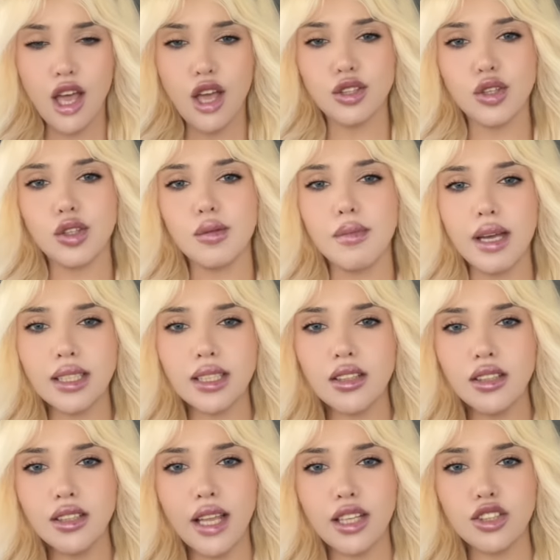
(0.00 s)
So the
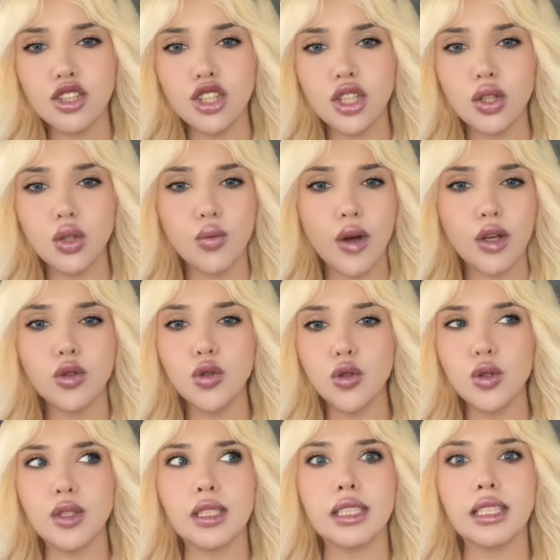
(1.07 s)
masculine energy, the one
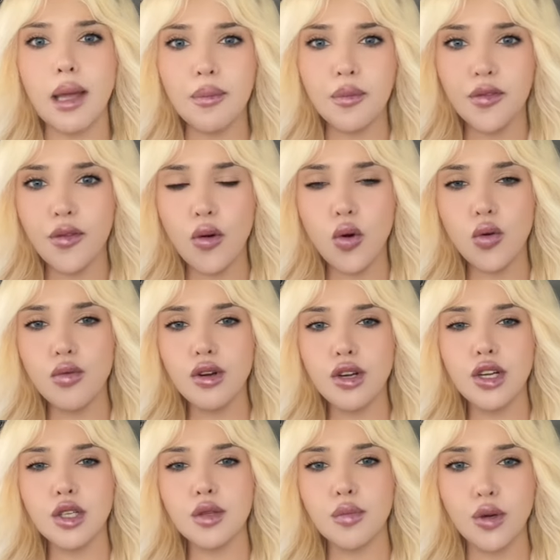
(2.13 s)
who stepped
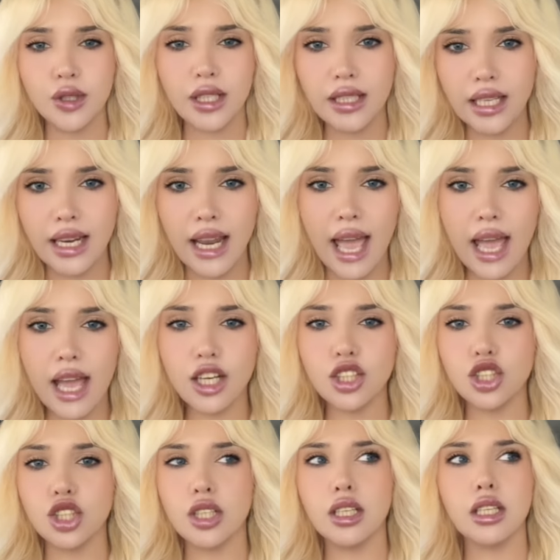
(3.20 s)
forward, put it in
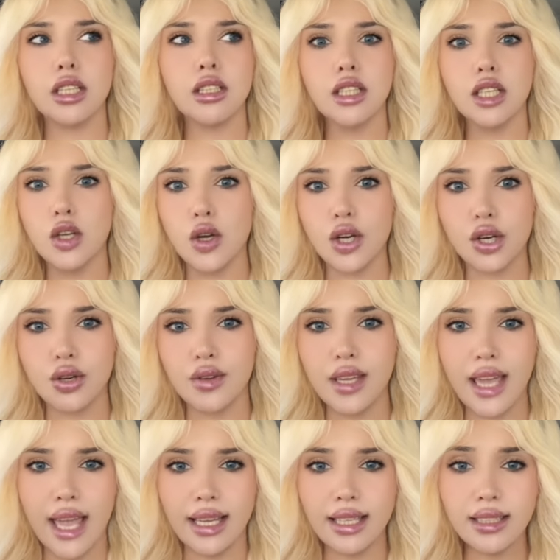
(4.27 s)
action, you know,
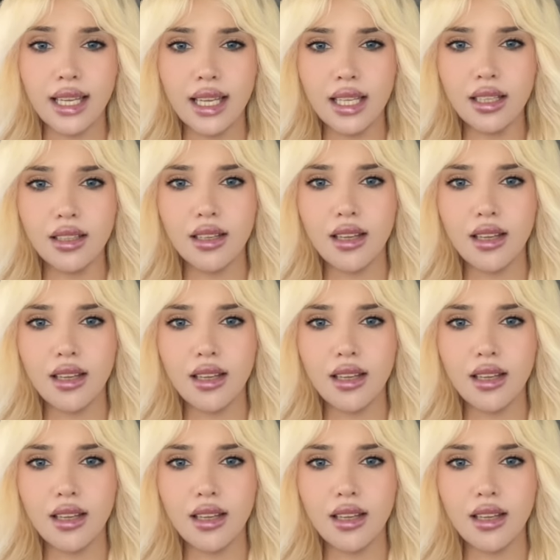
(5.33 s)
creating,